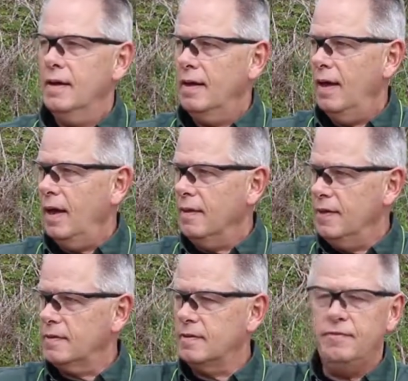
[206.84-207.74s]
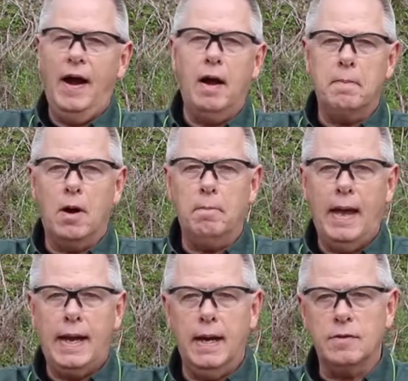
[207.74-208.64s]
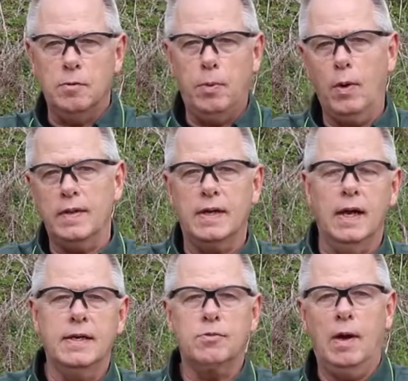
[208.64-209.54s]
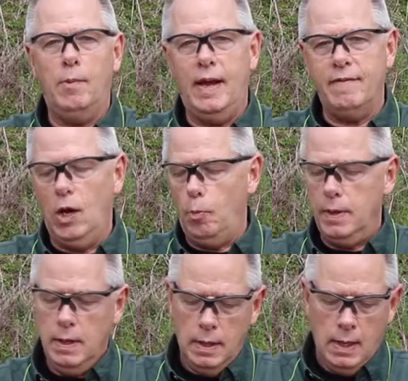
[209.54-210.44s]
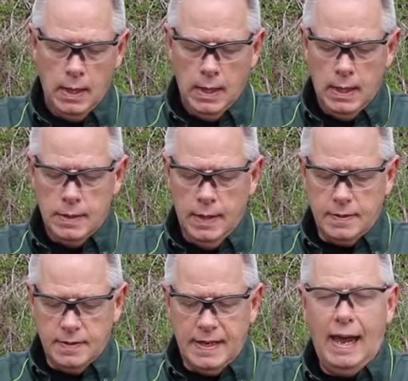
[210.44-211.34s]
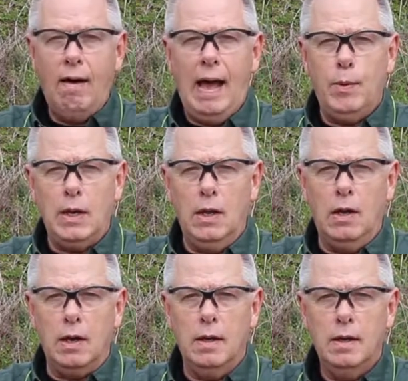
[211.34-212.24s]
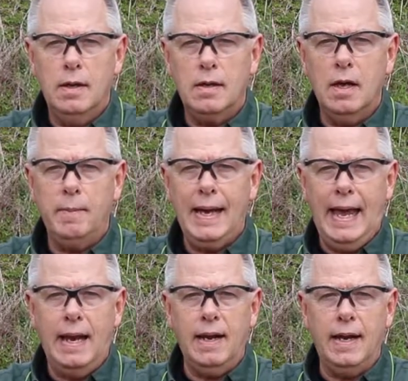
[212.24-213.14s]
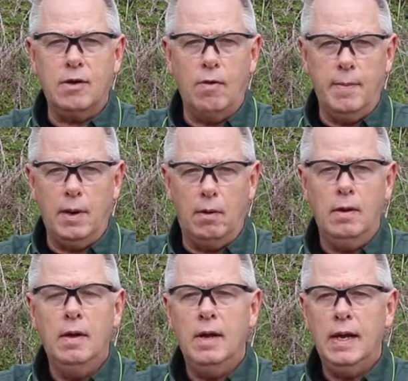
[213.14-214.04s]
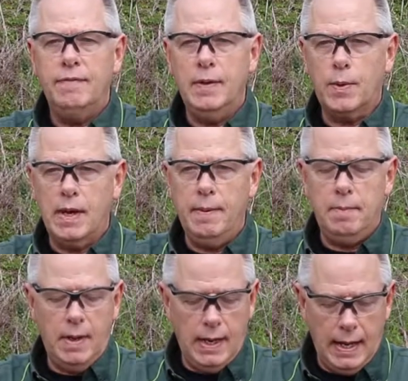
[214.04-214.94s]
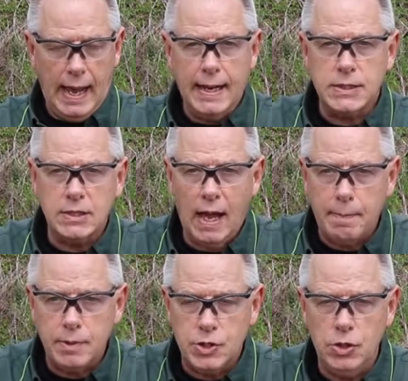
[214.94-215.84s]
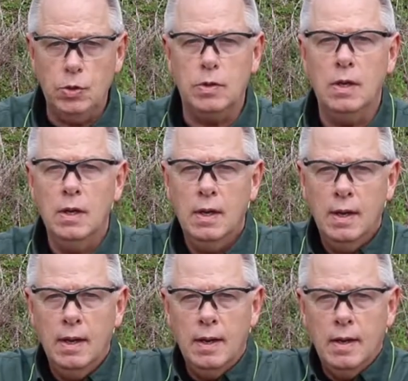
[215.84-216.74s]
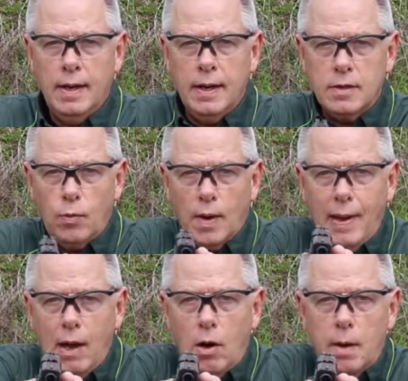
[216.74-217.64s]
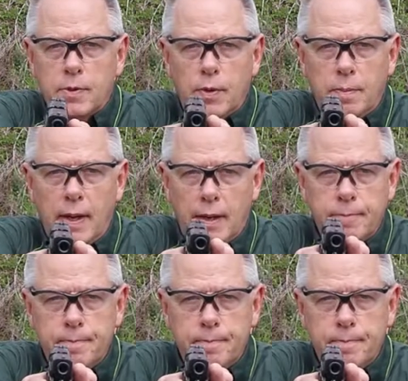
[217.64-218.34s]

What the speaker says: this is the firing berm back here. So pointing the gun this way, I'm going to have it open. This is how I would look coming at a criminal if they were coming at me and I had stopped to shoot. Here's where my arms would be.